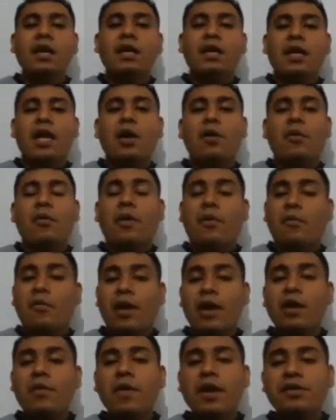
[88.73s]
Now, what
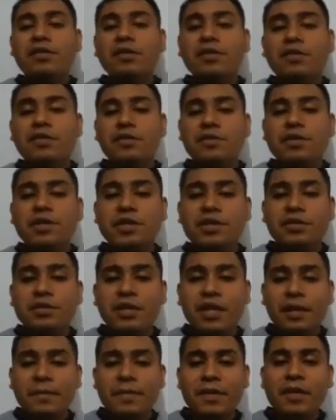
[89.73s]
I want you to do is to
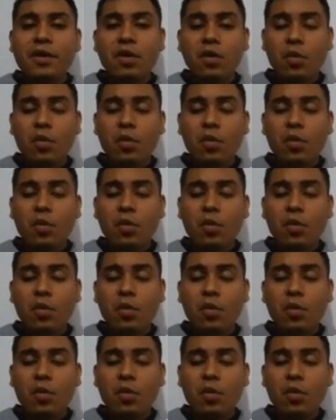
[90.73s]
tell me